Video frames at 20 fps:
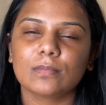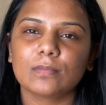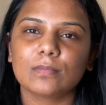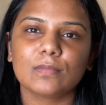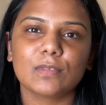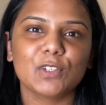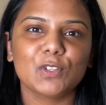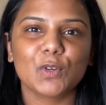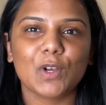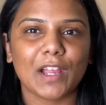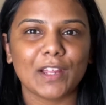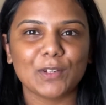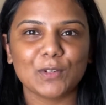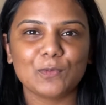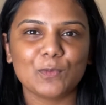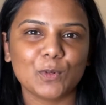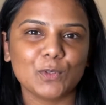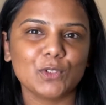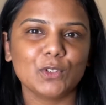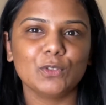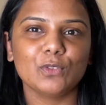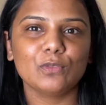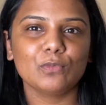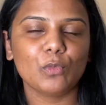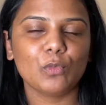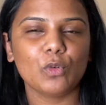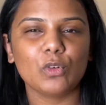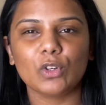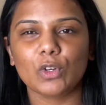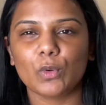you kind of want to look
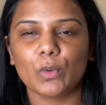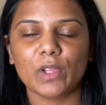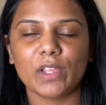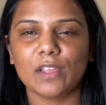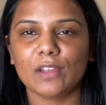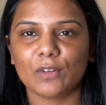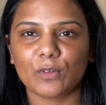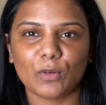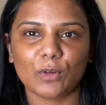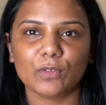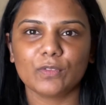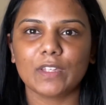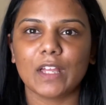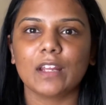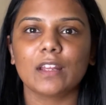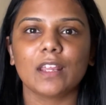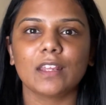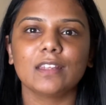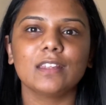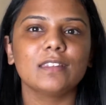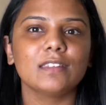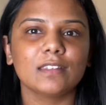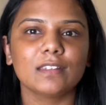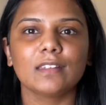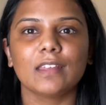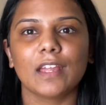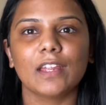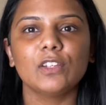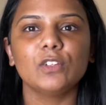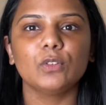more glowy and all of that, and in the
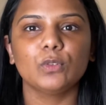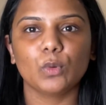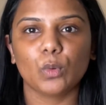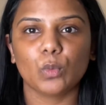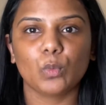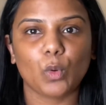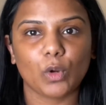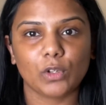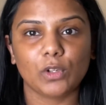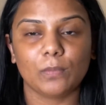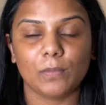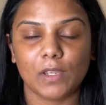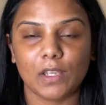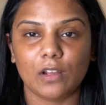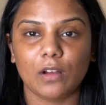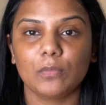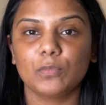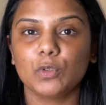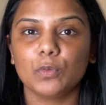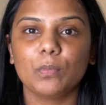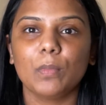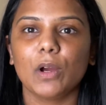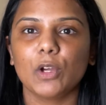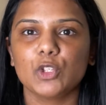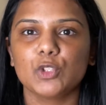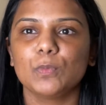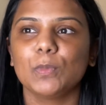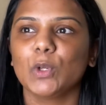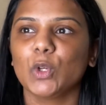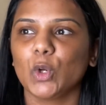night you don't want your makeup to budge
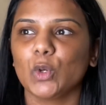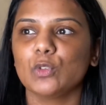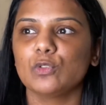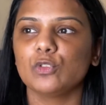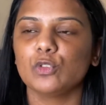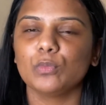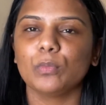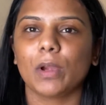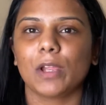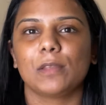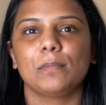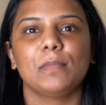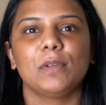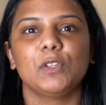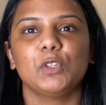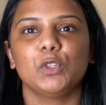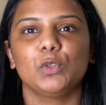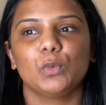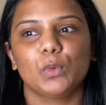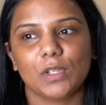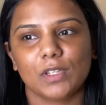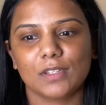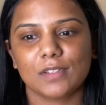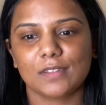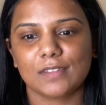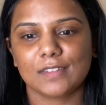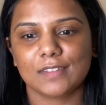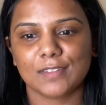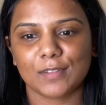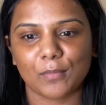because you might be doing
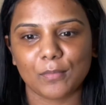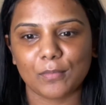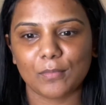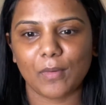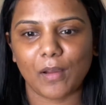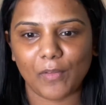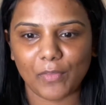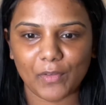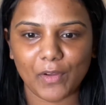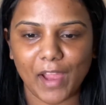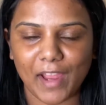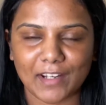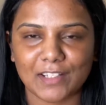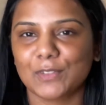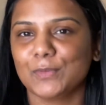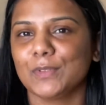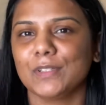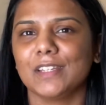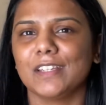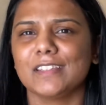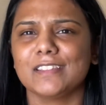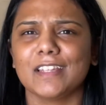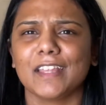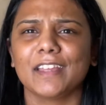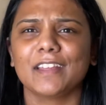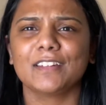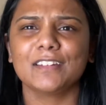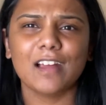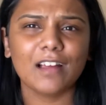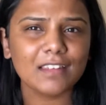some other activities
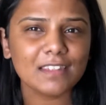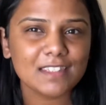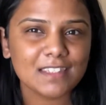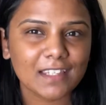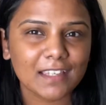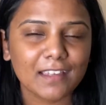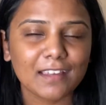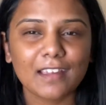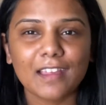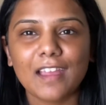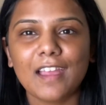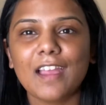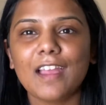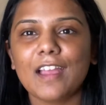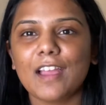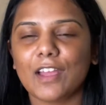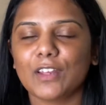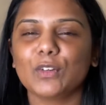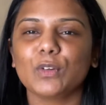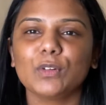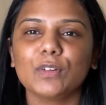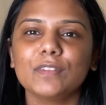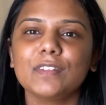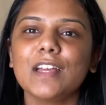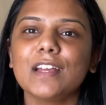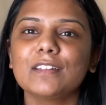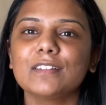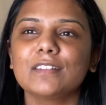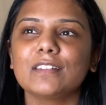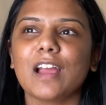like dancing and all of
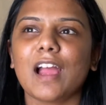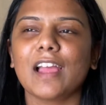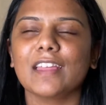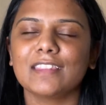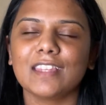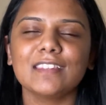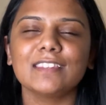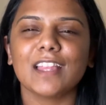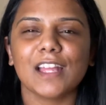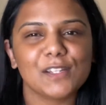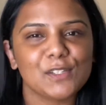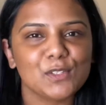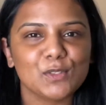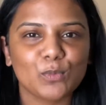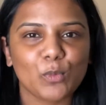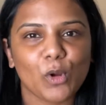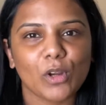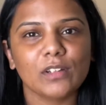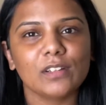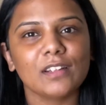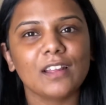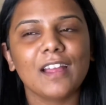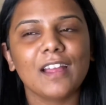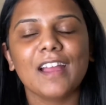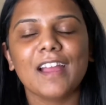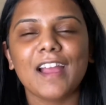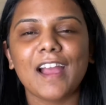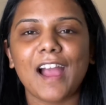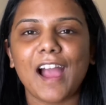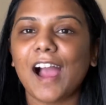that. I think that is what
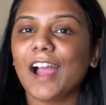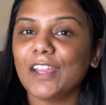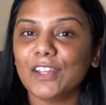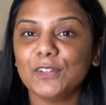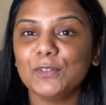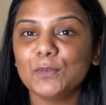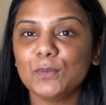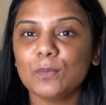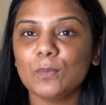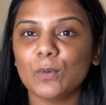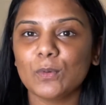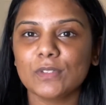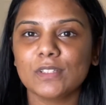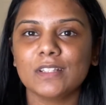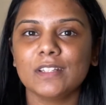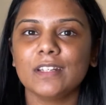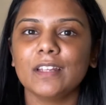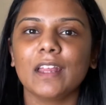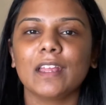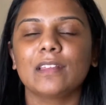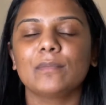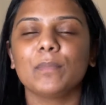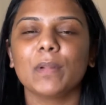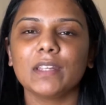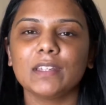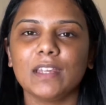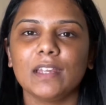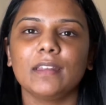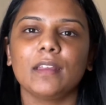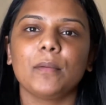I do mostly. Like my
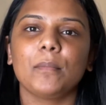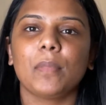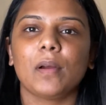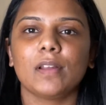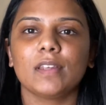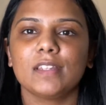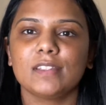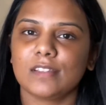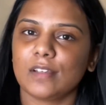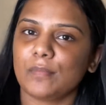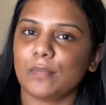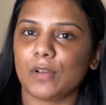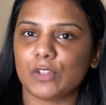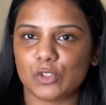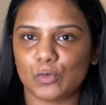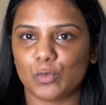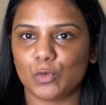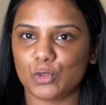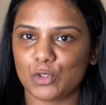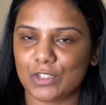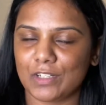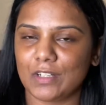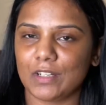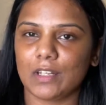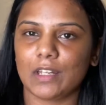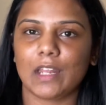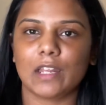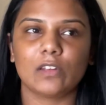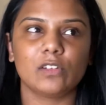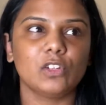daytime parties are much more chill,
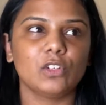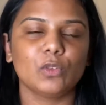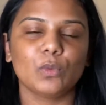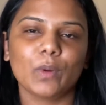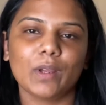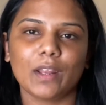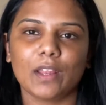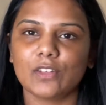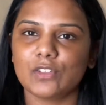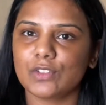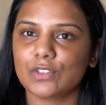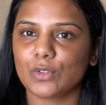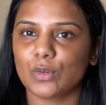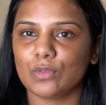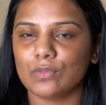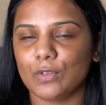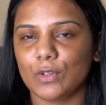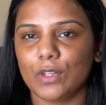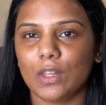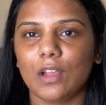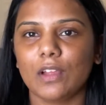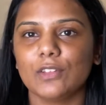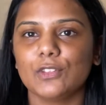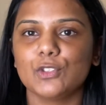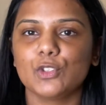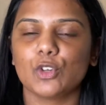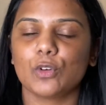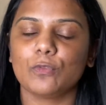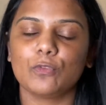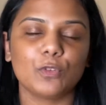and you know, where I just go for lunch
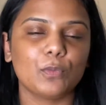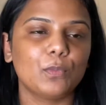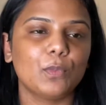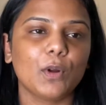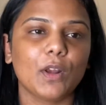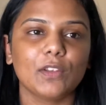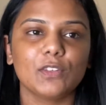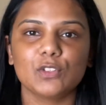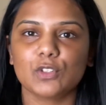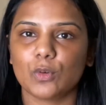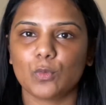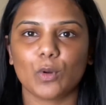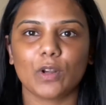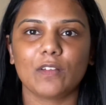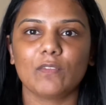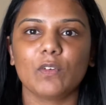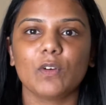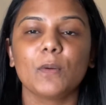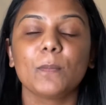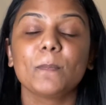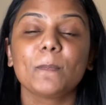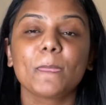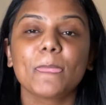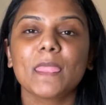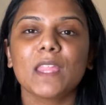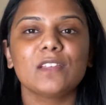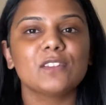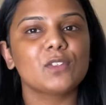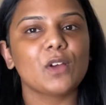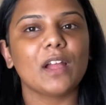or for brunch or whatever.
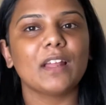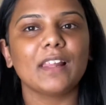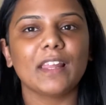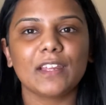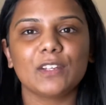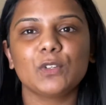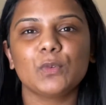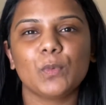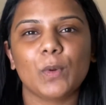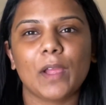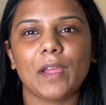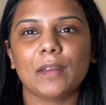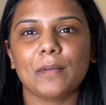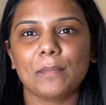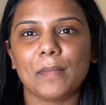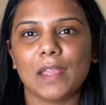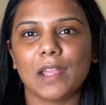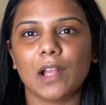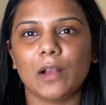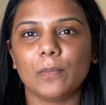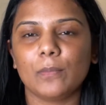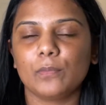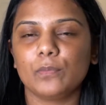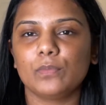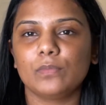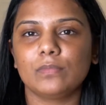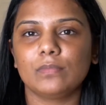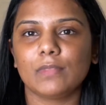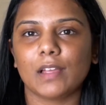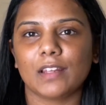So I like to wear makeup
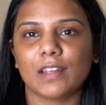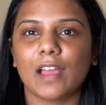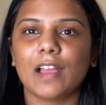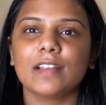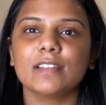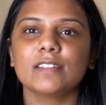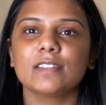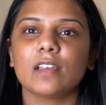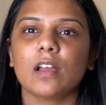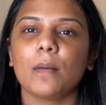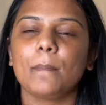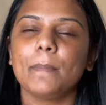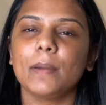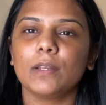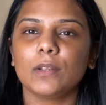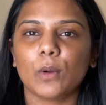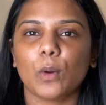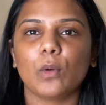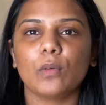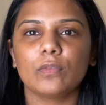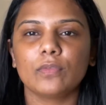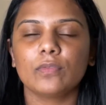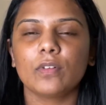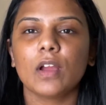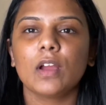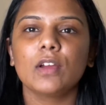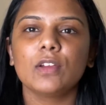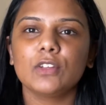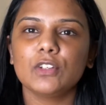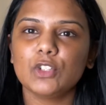that has a bit of
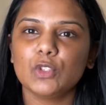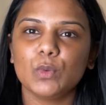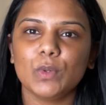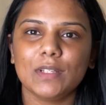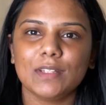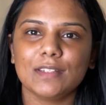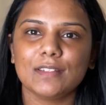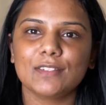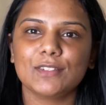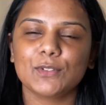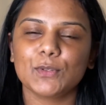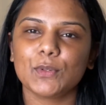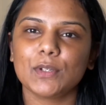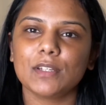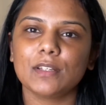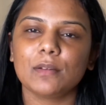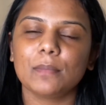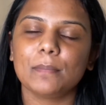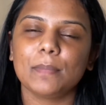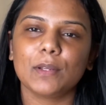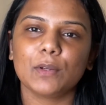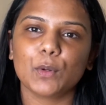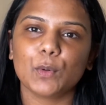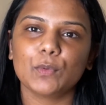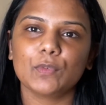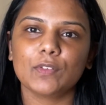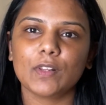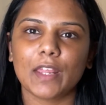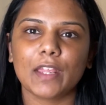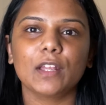dewiness to it, a bit
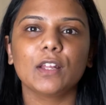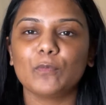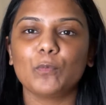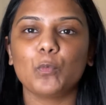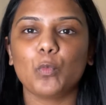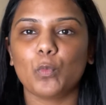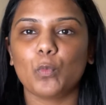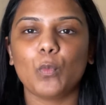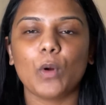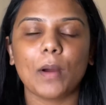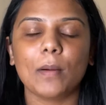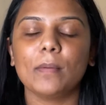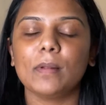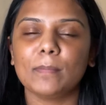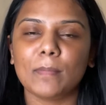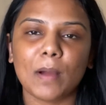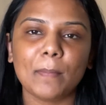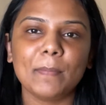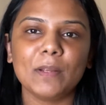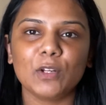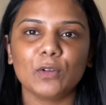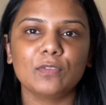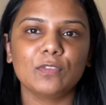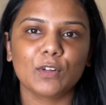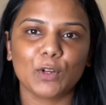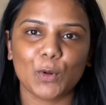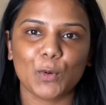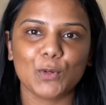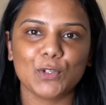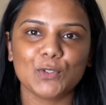of like a bit of
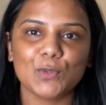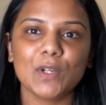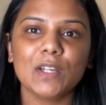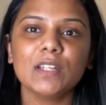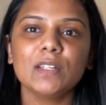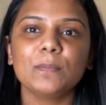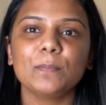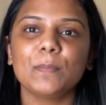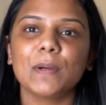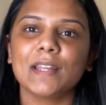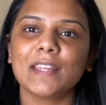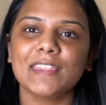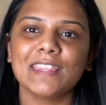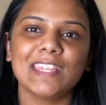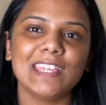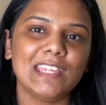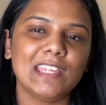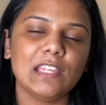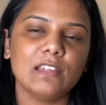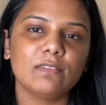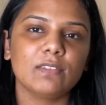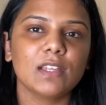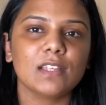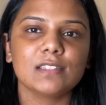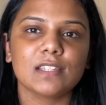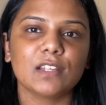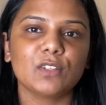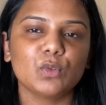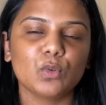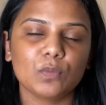glow to it. But in the evenings,
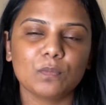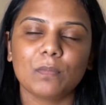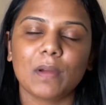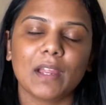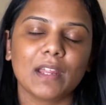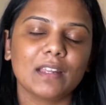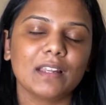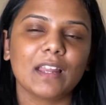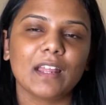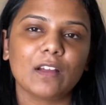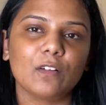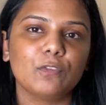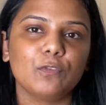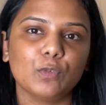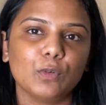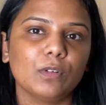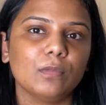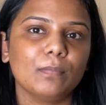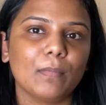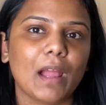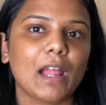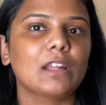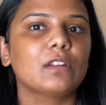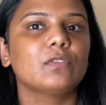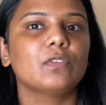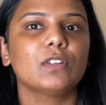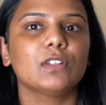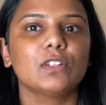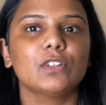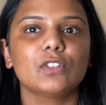I don't mind like a full matte
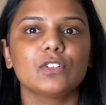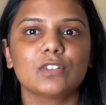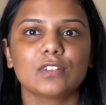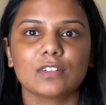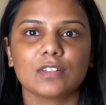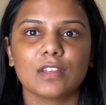finish